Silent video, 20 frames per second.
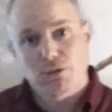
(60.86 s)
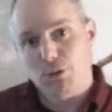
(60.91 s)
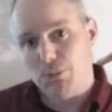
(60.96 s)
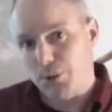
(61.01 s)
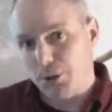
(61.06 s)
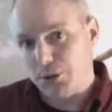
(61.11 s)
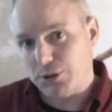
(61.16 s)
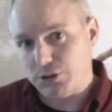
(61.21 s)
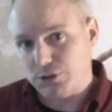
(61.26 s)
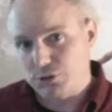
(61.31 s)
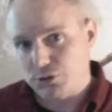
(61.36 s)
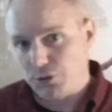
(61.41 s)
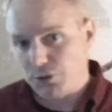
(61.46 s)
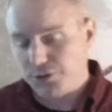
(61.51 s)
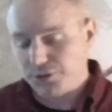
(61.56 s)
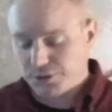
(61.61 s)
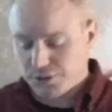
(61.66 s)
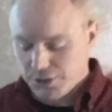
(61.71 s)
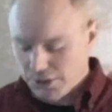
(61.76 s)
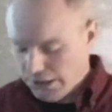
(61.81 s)
remote
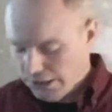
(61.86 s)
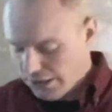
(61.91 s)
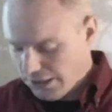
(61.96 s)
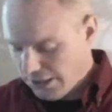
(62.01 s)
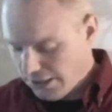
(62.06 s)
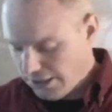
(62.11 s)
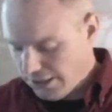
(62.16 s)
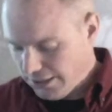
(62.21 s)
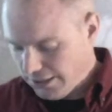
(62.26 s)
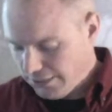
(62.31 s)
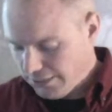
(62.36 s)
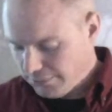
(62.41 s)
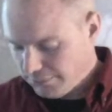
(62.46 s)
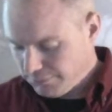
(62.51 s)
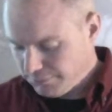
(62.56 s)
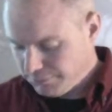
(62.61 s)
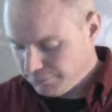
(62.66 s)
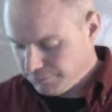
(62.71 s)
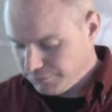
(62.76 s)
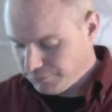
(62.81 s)
controls,
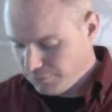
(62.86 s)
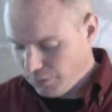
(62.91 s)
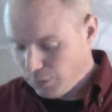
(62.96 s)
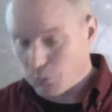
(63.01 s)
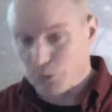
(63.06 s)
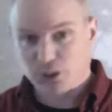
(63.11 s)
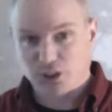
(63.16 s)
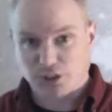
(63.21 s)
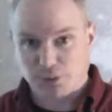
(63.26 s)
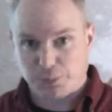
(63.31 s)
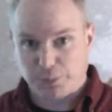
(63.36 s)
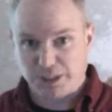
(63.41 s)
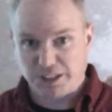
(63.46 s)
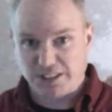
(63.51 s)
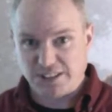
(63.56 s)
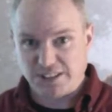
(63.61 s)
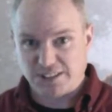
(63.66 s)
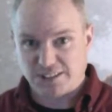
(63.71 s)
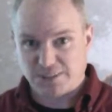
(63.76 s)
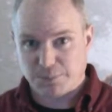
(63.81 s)
which is
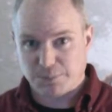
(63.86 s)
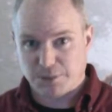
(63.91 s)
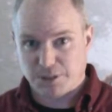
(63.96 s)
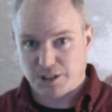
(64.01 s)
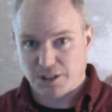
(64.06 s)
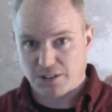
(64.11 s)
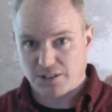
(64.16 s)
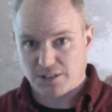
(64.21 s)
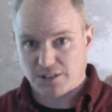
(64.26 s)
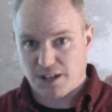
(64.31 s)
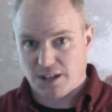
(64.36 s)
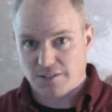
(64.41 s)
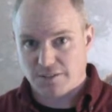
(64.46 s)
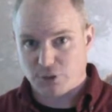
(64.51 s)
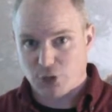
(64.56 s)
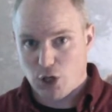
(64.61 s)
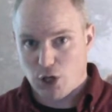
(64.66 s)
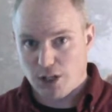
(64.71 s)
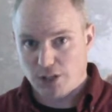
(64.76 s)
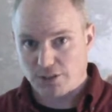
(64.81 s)
pretty decent because I've
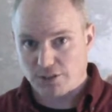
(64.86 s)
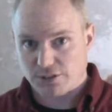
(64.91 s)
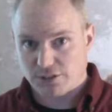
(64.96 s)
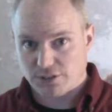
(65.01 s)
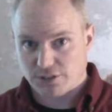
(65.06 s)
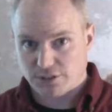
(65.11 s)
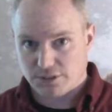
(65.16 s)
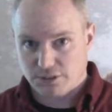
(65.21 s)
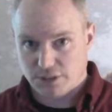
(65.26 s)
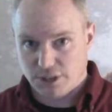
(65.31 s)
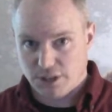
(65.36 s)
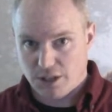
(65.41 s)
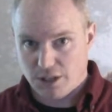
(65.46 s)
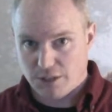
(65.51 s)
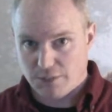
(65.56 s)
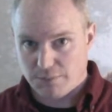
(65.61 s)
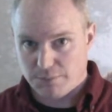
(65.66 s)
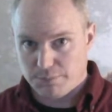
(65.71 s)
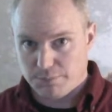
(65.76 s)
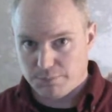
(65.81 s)
lost
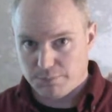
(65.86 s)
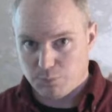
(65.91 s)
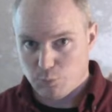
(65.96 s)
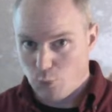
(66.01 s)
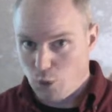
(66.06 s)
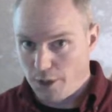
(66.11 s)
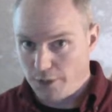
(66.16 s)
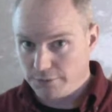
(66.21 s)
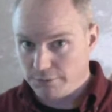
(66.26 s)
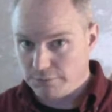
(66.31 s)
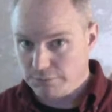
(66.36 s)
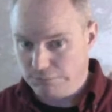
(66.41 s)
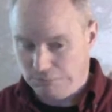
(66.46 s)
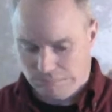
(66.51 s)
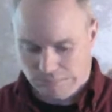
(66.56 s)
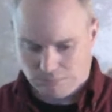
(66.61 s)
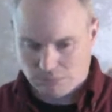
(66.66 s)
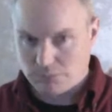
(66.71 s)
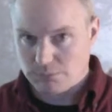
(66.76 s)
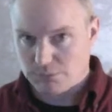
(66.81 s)
one
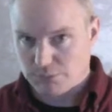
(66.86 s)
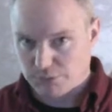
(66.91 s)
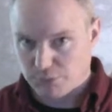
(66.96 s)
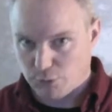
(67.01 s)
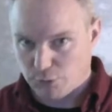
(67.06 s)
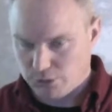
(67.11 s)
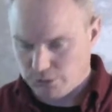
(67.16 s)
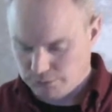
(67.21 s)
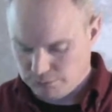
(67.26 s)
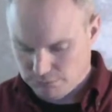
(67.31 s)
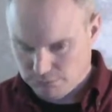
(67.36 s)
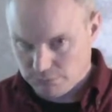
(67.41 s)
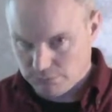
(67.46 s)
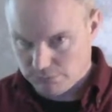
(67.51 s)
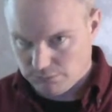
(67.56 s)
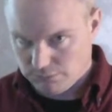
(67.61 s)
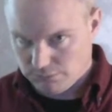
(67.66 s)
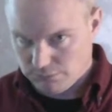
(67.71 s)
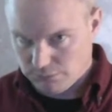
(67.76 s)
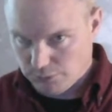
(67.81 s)
before.
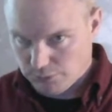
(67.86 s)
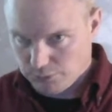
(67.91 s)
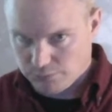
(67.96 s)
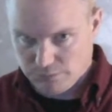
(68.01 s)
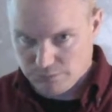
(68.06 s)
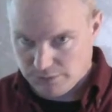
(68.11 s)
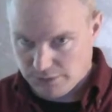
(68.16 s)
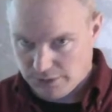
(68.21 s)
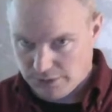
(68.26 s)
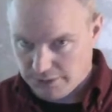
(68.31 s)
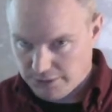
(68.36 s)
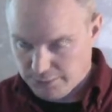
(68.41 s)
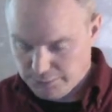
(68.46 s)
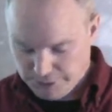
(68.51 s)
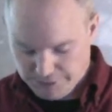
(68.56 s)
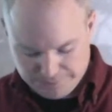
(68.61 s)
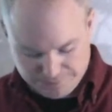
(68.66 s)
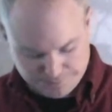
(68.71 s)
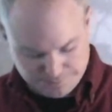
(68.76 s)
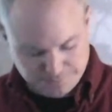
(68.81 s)
Don't tell
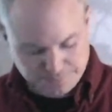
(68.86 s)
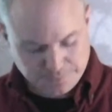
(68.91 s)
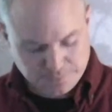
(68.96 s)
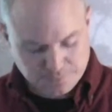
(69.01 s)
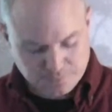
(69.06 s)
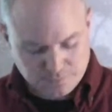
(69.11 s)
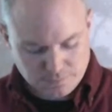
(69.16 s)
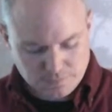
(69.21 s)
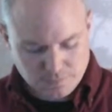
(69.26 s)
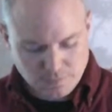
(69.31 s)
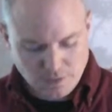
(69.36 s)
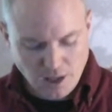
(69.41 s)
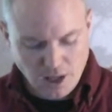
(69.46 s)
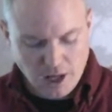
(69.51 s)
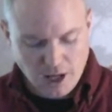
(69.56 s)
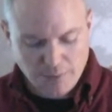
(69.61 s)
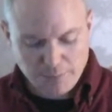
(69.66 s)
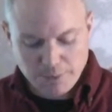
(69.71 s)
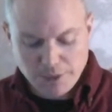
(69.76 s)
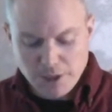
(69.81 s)
anybody.
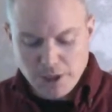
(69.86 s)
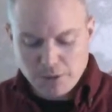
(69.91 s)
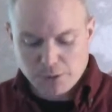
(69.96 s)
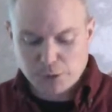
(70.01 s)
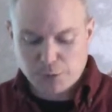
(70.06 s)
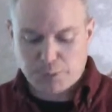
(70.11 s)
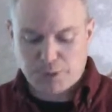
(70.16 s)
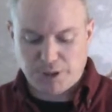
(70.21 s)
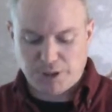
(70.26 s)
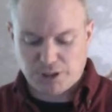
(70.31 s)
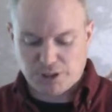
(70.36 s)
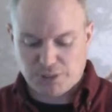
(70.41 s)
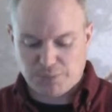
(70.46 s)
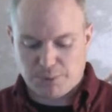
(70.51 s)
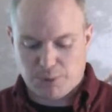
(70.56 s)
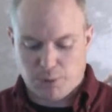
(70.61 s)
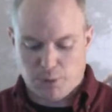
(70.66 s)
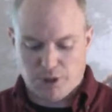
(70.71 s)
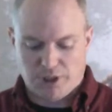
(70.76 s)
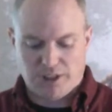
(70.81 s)
It's pretty
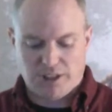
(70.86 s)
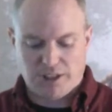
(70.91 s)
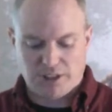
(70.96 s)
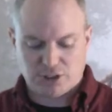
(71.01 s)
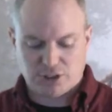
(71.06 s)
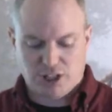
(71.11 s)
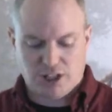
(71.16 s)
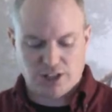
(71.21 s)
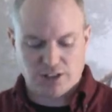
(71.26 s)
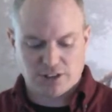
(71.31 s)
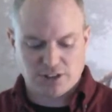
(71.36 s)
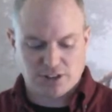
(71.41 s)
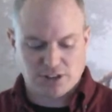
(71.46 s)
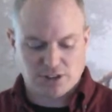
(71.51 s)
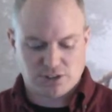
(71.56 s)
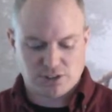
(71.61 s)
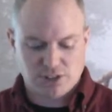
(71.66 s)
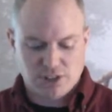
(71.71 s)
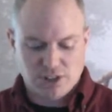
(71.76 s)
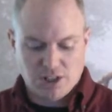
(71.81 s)
simple working. It
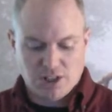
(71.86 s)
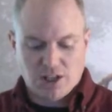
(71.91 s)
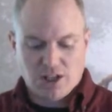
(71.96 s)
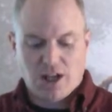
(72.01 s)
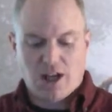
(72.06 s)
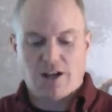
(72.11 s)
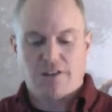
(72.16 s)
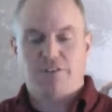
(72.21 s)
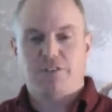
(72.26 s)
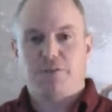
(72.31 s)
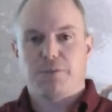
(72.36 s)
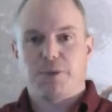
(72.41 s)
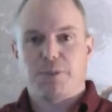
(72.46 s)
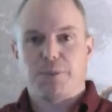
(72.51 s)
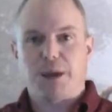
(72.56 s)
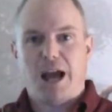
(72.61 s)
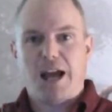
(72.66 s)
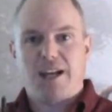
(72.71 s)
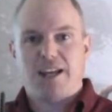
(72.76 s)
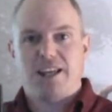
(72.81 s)
charges from the
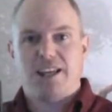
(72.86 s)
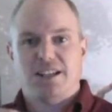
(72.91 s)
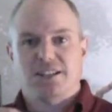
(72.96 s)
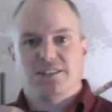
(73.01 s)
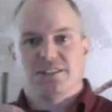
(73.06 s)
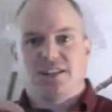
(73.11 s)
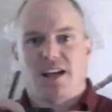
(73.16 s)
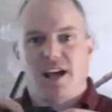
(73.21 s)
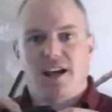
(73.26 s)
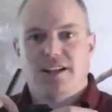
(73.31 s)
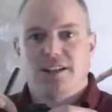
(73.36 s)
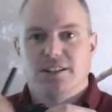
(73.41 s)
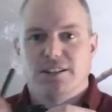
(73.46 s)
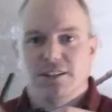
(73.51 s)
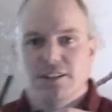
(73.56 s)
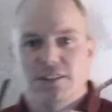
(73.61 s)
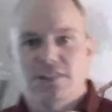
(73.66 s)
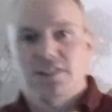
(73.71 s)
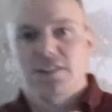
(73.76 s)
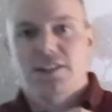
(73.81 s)
backhand side
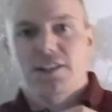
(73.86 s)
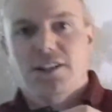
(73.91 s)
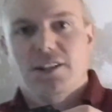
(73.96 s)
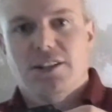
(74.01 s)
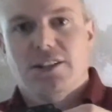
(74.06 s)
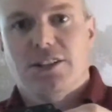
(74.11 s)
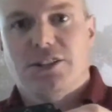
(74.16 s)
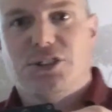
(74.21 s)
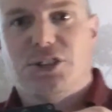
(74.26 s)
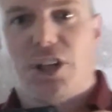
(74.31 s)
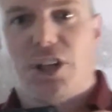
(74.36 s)
here. It